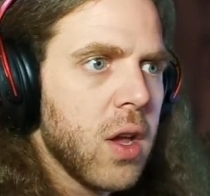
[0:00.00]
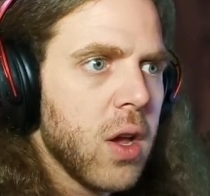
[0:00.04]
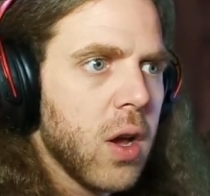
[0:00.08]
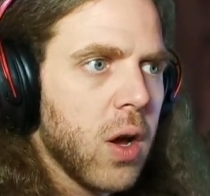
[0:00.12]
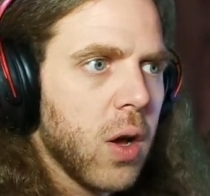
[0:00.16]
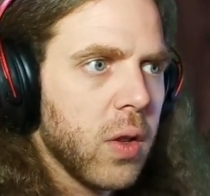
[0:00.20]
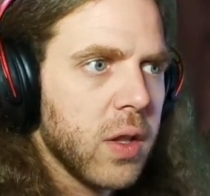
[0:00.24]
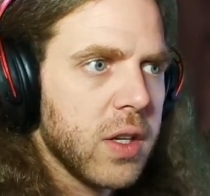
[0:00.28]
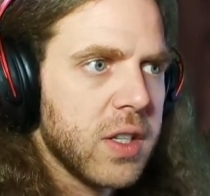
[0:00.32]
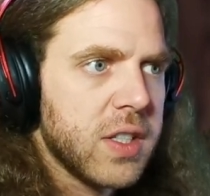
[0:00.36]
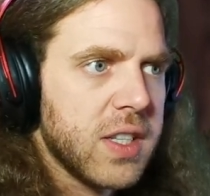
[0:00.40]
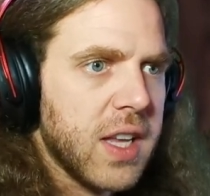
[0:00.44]

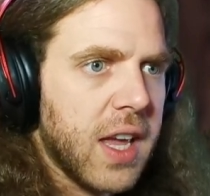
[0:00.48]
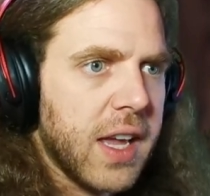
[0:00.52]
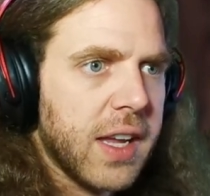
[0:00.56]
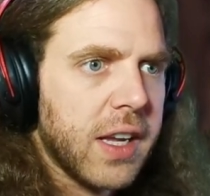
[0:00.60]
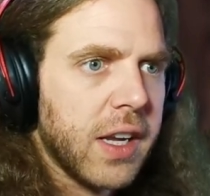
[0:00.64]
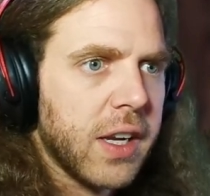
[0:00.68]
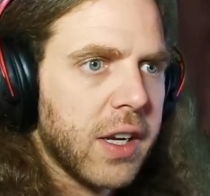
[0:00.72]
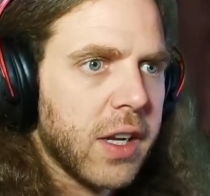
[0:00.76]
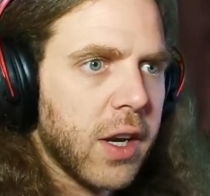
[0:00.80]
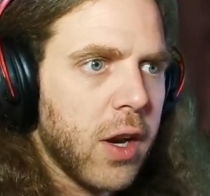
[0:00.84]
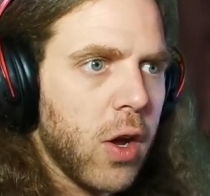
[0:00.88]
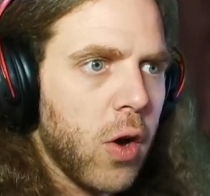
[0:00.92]
Only Seiken
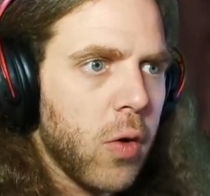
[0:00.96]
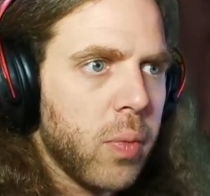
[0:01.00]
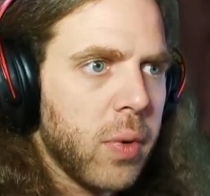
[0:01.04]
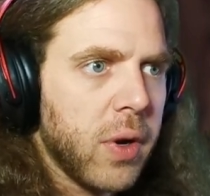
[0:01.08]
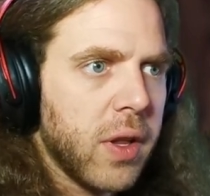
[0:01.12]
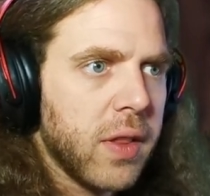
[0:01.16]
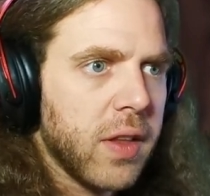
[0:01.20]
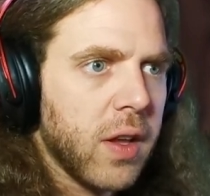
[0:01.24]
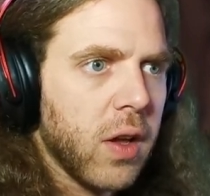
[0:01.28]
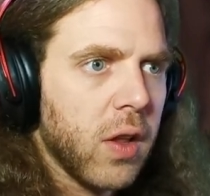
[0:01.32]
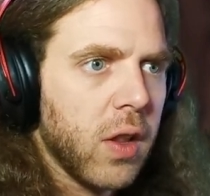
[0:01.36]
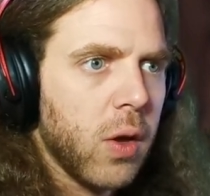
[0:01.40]
can open it.
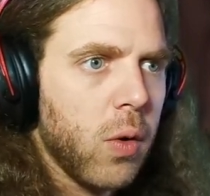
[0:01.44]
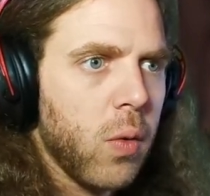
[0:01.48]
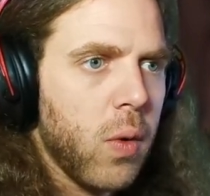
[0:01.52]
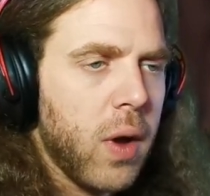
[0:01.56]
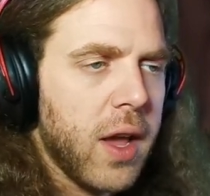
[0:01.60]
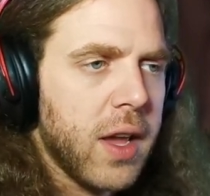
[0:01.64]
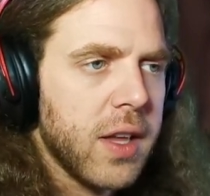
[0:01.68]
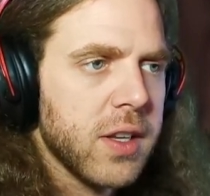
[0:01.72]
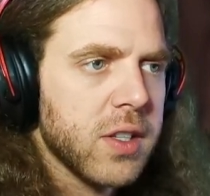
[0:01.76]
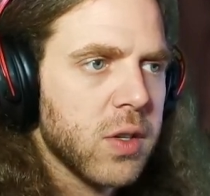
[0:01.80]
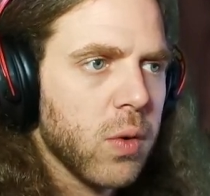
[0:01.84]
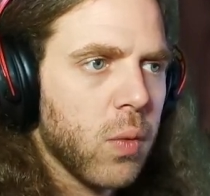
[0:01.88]
The only way
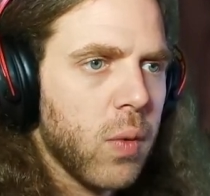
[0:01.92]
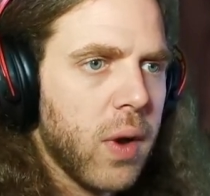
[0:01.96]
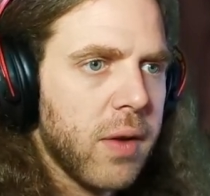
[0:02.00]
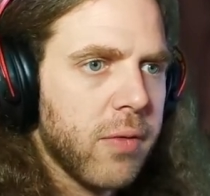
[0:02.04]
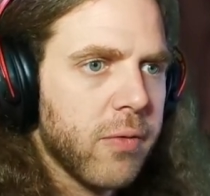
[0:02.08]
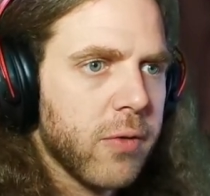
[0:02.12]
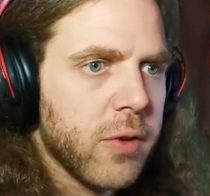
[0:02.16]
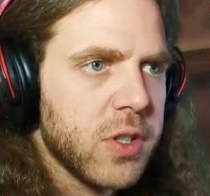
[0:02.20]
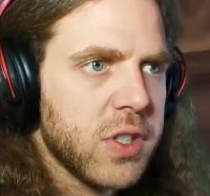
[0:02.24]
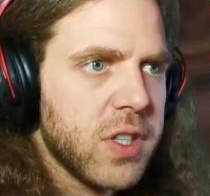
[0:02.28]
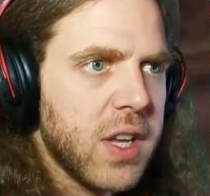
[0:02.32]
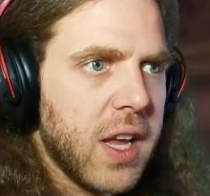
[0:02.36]
is to wait
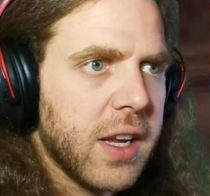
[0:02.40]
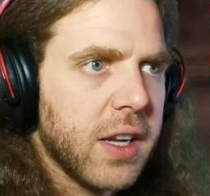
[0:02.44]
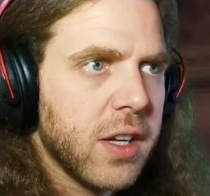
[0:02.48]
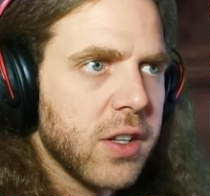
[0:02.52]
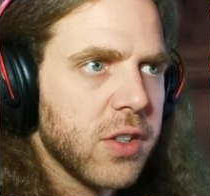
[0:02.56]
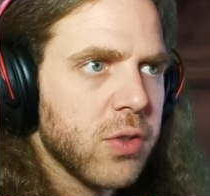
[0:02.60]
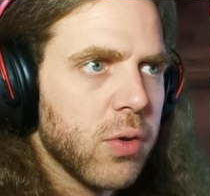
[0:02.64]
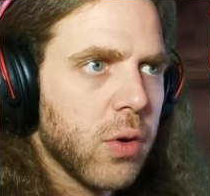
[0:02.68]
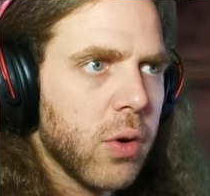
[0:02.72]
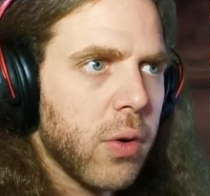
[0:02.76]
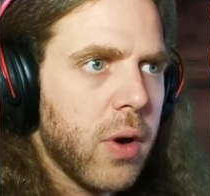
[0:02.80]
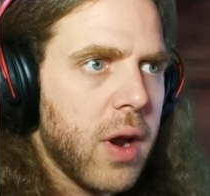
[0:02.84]
for Seiken
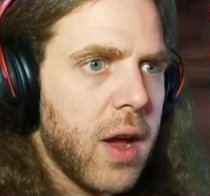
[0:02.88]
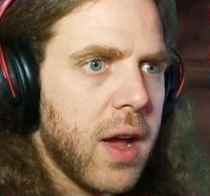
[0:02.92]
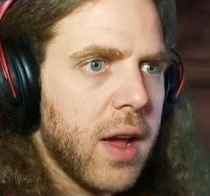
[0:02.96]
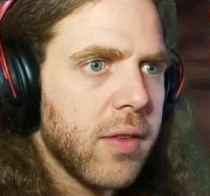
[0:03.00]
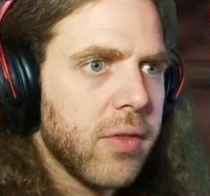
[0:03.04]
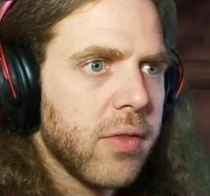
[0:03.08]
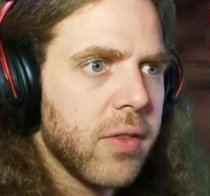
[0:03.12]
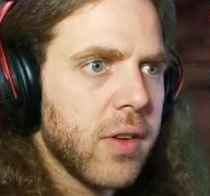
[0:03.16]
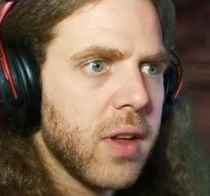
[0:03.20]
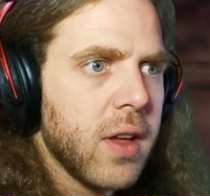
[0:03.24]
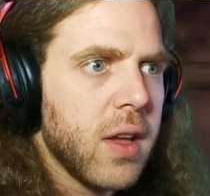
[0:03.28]
to arrive.